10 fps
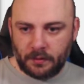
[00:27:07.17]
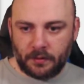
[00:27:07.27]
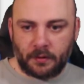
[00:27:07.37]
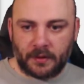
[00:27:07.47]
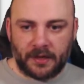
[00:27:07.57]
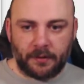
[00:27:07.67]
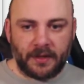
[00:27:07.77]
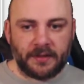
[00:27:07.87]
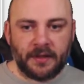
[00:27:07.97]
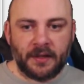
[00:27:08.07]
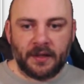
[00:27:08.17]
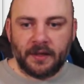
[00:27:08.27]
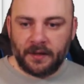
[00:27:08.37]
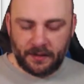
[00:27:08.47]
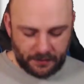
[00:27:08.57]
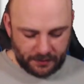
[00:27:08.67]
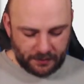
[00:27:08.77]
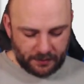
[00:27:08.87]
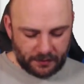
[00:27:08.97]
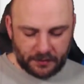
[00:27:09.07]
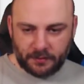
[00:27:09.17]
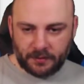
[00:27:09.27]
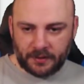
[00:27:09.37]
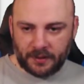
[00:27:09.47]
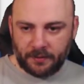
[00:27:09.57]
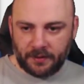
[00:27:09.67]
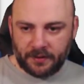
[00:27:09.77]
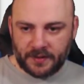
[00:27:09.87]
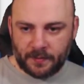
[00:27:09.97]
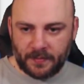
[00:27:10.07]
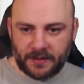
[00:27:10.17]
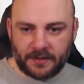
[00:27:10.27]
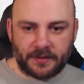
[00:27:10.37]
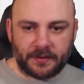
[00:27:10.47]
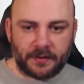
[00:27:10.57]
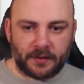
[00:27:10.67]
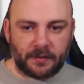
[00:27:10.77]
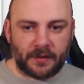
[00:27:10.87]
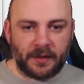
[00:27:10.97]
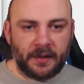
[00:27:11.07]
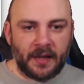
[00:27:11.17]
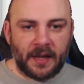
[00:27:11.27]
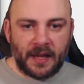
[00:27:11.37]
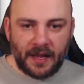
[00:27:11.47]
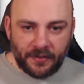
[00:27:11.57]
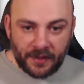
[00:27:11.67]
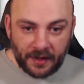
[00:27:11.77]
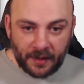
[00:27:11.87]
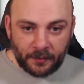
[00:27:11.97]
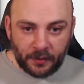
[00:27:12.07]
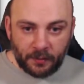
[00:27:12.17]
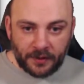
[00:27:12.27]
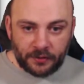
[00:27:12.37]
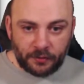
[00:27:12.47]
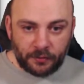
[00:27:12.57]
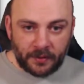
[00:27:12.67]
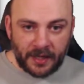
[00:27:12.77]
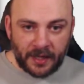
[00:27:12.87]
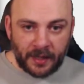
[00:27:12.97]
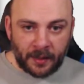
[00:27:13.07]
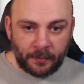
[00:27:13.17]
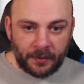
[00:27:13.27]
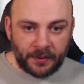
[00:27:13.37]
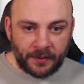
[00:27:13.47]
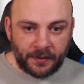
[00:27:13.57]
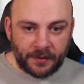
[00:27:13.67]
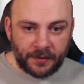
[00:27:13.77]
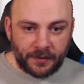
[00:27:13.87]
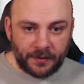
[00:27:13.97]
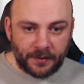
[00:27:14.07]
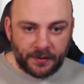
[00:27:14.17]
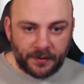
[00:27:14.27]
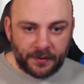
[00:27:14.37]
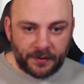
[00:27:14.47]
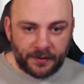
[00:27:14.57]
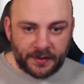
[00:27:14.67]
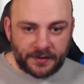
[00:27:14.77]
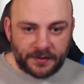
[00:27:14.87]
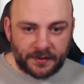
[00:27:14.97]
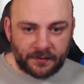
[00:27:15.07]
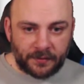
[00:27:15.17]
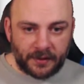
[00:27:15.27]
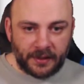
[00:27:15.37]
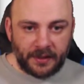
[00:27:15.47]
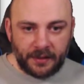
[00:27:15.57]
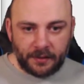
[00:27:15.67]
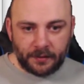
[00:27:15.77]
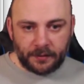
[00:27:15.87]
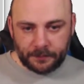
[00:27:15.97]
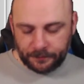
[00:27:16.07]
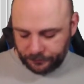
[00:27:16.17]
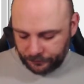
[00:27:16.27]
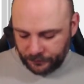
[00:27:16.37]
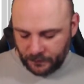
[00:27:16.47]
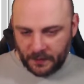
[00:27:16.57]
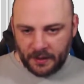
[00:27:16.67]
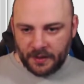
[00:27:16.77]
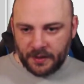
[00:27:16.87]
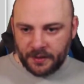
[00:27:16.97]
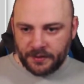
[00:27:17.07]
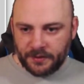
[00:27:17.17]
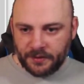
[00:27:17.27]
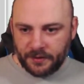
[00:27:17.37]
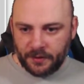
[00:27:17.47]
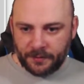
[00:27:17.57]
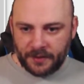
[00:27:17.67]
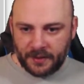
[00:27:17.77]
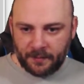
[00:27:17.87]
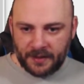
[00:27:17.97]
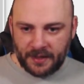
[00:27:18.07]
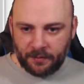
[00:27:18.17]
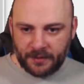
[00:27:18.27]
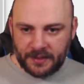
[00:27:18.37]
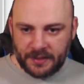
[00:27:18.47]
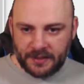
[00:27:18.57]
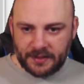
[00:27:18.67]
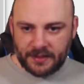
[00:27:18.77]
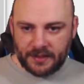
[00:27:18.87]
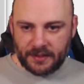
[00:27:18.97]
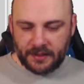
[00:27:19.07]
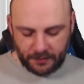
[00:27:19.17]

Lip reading: Okay, great. And let's go ahead and get rid of this space. All right. And then I'm going to grab this stuff right here to denote that I'm now in DC.